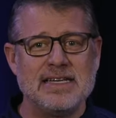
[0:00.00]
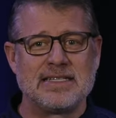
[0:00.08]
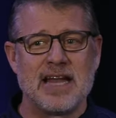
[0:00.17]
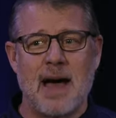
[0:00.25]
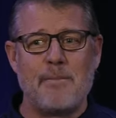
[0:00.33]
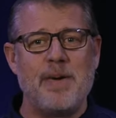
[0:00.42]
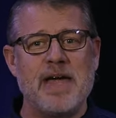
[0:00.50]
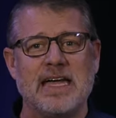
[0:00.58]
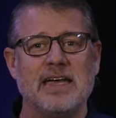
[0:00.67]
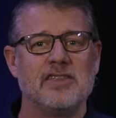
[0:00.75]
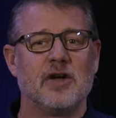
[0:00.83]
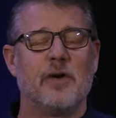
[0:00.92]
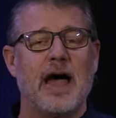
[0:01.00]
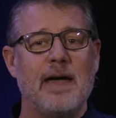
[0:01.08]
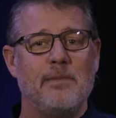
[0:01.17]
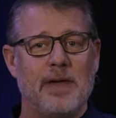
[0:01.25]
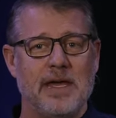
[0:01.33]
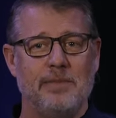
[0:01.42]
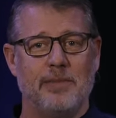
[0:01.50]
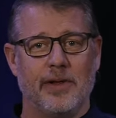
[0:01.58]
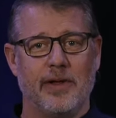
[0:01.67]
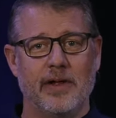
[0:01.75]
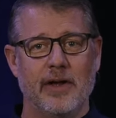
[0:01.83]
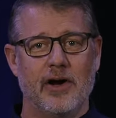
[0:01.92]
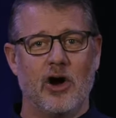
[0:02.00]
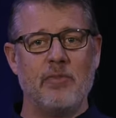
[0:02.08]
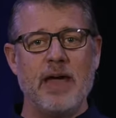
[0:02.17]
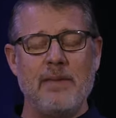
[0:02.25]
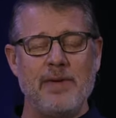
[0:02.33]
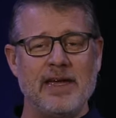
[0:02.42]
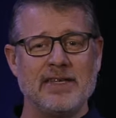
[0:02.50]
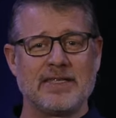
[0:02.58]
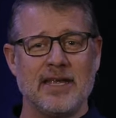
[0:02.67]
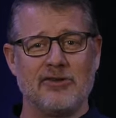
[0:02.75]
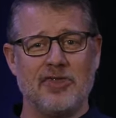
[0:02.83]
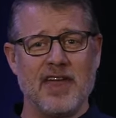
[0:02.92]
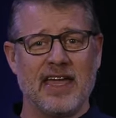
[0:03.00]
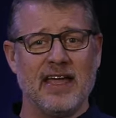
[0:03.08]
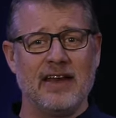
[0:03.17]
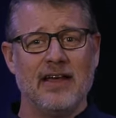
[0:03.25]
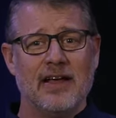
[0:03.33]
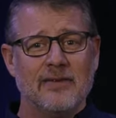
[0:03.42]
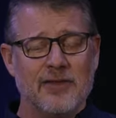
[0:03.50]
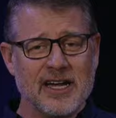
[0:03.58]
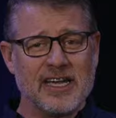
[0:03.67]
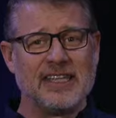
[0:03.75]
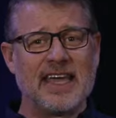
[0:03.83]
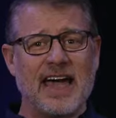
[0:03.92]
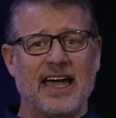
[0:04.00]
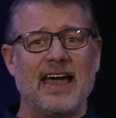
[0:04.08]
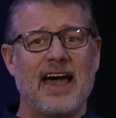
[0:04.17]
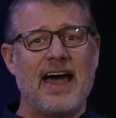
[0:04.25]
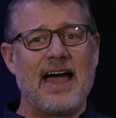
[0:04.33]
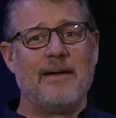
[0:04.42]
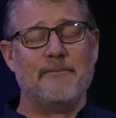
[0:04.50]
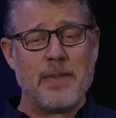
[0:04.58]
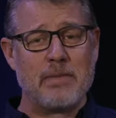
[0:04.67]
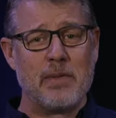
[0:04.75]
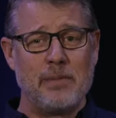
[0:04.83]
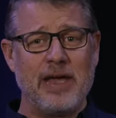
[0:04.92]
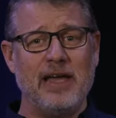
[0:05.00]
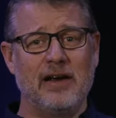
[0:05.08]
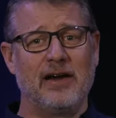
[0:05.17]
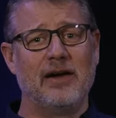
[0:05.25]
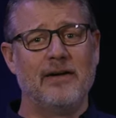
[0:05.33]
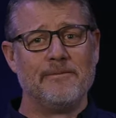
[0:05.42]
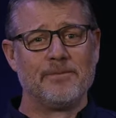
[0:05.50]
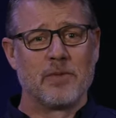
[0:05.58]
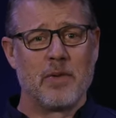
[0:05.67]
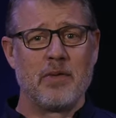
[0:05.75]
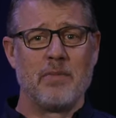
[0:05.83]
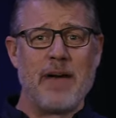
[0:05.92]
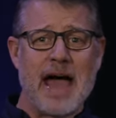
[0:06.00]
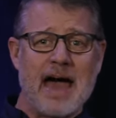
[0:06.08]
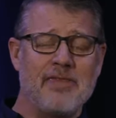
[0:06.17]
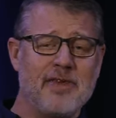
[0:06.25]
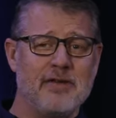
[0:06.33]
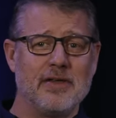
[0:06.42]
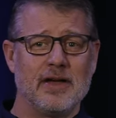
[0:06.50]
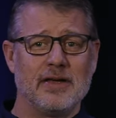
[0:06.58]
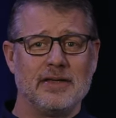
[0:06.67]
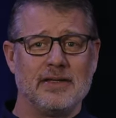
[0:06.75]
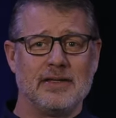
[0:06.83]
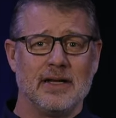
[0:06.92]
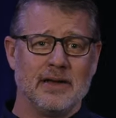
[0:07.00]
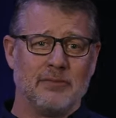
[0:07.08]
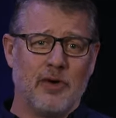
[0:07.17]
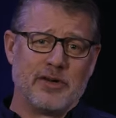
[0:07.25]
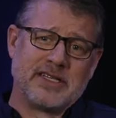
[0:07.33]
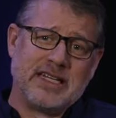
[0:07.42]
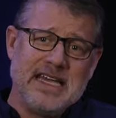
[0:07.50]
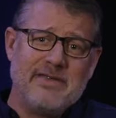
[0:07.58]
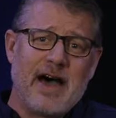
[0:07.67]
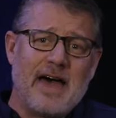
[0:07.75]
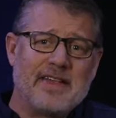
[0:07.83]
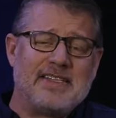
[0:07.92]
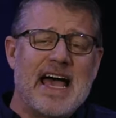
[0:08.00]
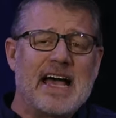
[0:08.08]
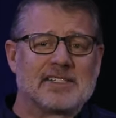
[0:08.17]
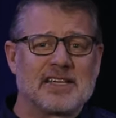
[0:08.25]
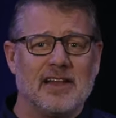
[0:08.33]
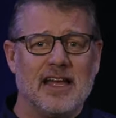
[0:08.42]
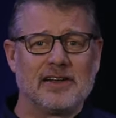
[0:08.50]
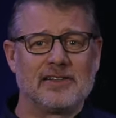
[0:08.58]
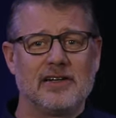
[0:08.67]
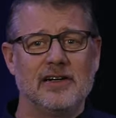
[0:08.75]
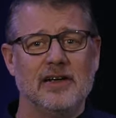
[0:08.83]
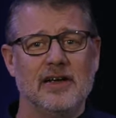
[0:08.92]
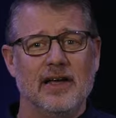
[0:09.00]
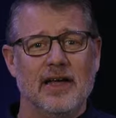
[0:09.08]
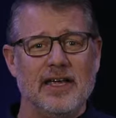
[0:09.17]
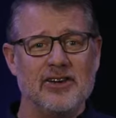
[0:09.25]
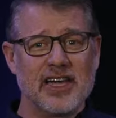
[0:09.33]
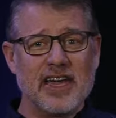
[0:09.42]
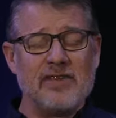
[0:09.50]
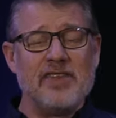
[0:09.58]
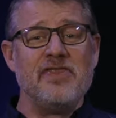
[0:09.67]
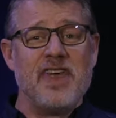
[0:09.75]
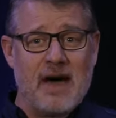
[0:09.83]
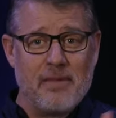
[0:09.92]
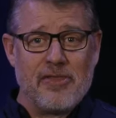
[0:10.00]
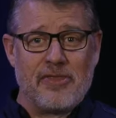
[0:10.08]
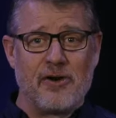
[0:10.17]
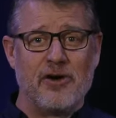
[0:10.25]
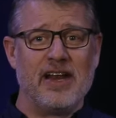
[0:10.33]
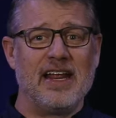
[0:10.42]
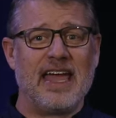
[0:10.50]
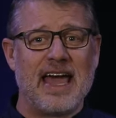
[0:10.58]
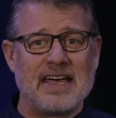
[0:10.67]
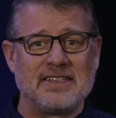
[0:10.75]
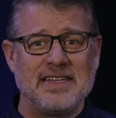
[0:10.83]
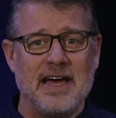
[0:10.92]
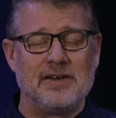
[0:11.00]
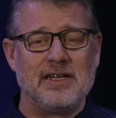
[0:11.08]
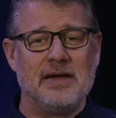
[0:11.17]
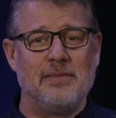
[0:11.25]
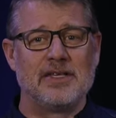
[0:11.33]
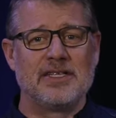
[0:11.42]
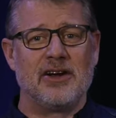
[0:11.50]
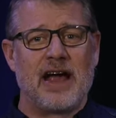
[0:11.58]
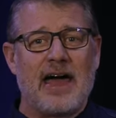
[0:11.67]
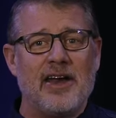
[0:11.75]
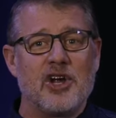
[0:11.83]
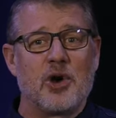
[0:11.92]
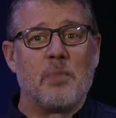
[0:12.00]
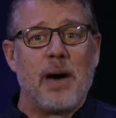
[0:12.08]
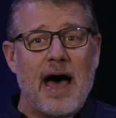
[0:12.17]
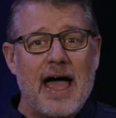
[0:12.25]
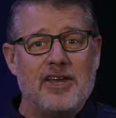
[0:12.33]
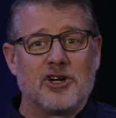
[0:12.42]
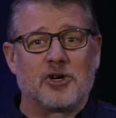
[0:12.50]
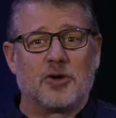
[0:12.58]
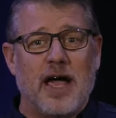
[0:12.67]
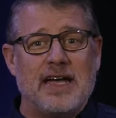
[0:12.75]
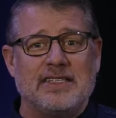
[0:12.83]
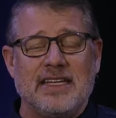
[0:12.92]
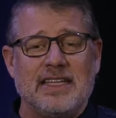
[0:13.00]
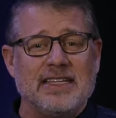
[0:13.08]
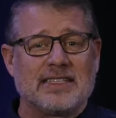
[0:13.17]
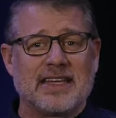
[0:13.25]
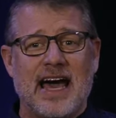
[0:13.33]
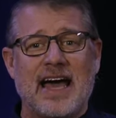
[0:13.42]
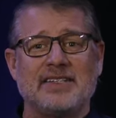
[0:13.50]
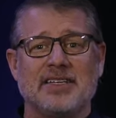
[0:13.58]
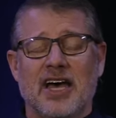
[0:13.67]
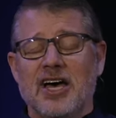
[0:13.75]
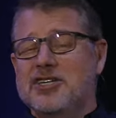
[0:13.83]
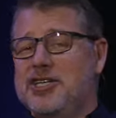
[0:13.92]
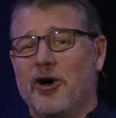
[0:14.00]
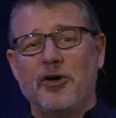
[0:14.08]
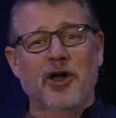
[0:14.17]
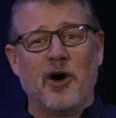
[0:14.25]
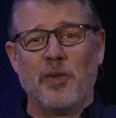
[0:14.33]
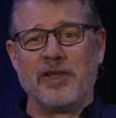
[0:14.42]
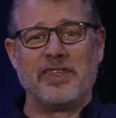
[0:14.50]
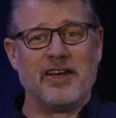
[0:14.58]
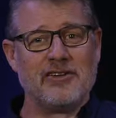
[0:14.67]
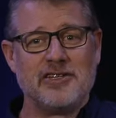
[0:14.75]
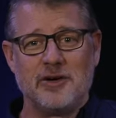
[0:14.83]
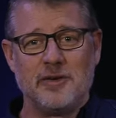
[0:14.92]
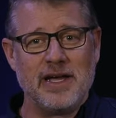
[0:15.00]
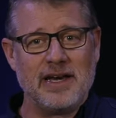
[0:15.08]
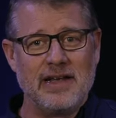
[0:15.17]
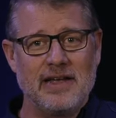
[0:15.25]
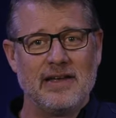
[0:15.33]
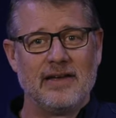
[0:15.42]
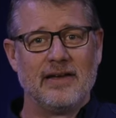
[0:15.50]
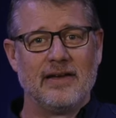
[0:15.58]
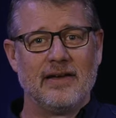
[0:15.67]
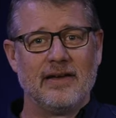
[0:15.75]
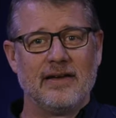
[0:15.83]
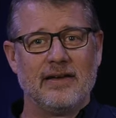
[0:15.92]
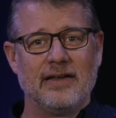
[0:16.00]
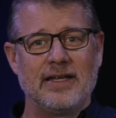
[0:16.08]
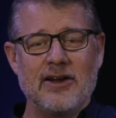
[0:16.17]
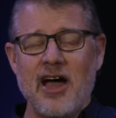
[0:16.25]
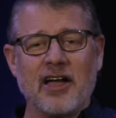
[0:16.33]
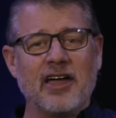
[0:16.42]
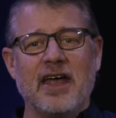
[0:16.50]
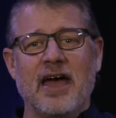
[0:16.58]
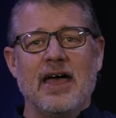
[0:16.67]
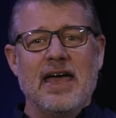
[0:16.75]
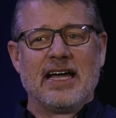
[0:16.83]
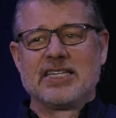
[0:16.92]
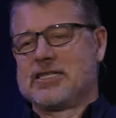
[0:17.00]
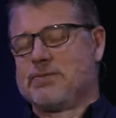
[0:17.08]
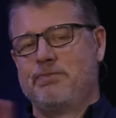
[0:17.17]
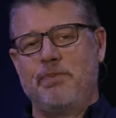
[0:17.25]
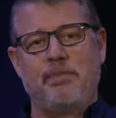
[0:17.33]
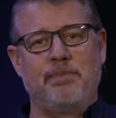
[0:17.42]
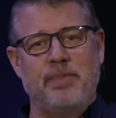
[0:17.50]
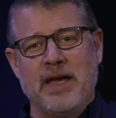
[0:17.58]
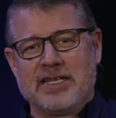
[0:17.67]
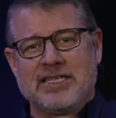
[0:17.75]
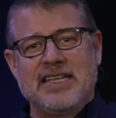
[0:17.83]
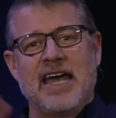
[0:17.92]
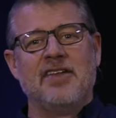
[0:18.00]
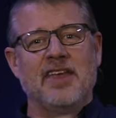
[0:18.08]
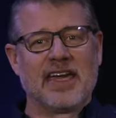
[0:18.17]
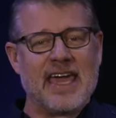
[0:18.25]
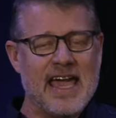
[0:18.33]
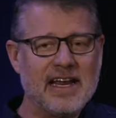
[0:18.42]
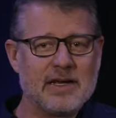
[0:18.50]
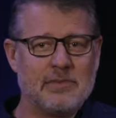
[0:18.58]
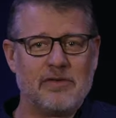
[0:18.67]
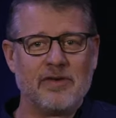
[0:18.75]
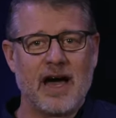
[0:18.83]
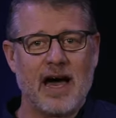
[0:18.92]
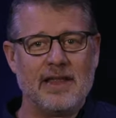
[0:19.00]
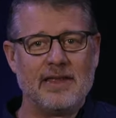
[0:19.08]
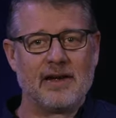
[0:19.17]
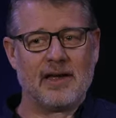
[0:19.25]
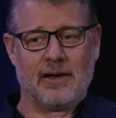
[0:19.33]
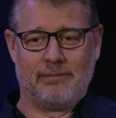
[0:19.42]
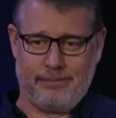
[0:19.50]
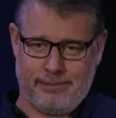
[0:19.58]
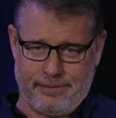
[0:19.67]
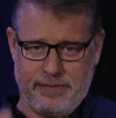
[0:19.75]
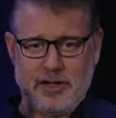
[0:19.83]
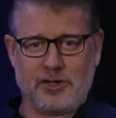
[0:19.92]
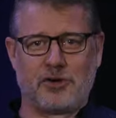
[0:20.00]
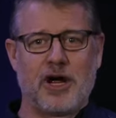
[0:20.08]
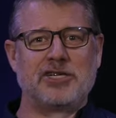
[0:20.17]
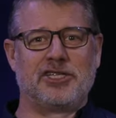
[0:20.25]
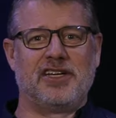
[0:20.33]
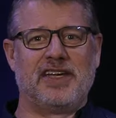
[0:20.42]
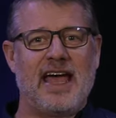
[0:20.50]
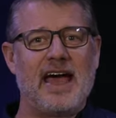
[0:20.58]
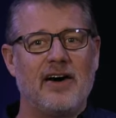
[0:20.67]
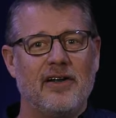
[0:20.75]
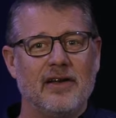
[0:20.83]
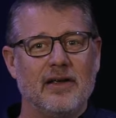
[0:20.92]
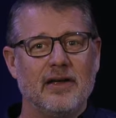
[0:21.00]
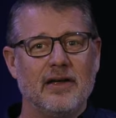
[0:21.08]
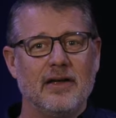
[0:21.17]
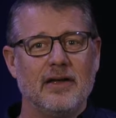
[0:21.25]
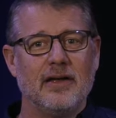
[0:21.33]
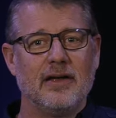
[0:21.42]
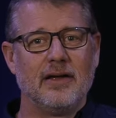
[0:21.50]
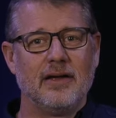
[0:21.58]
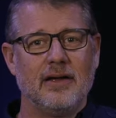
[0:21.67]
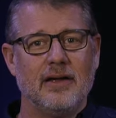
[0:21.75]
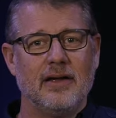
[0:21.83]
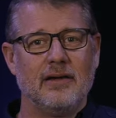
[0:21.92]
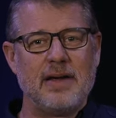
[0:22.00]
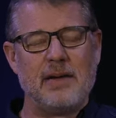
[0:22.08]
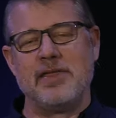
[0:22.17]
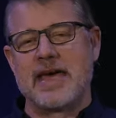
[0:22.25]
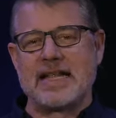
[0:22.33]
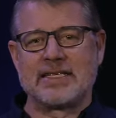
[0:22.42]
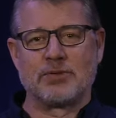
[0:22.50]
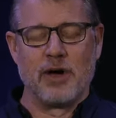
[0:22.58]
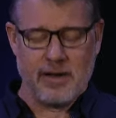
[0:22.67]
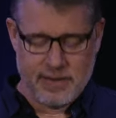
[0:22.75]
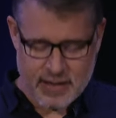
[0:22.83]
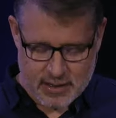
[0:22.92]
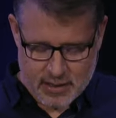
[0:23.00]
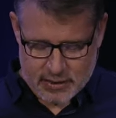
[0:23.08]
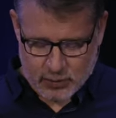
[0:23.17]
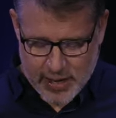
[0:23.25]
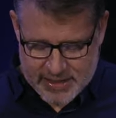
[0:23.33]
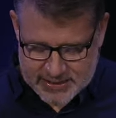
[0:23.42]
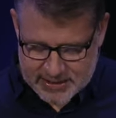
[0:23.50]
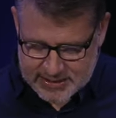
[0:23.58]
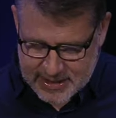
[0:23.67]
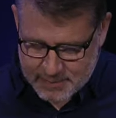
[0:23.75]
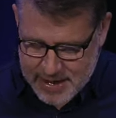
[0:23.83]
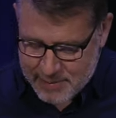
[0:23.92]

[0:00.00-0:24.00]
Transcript: He's not picking the right people. Or maybe he's they're thinking, look at that guy. Remember Peter? Remember Matthew the was Levi the tax collector? You're giving them authority to cast out demons? You're out of your mind. You're crazy. These guys don't know what they're doing. They're not going to ex- extend the kingdom of God, they're going to crush it down. Maybe that's one of the, the ways they see it.